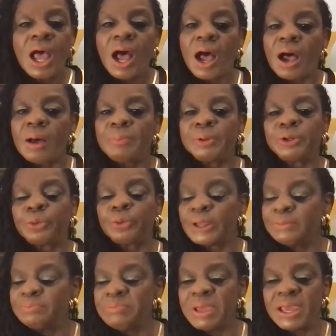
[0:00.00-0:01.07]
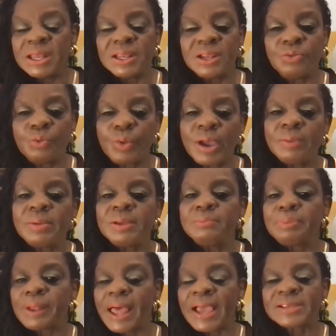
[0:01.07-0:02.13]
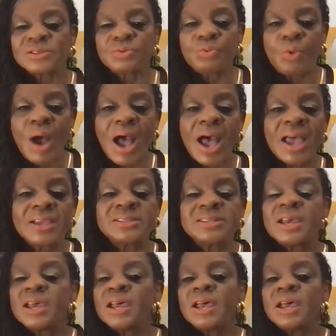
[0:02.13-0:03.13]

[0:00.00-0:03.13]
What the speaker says: between men and women, Blacks and whites,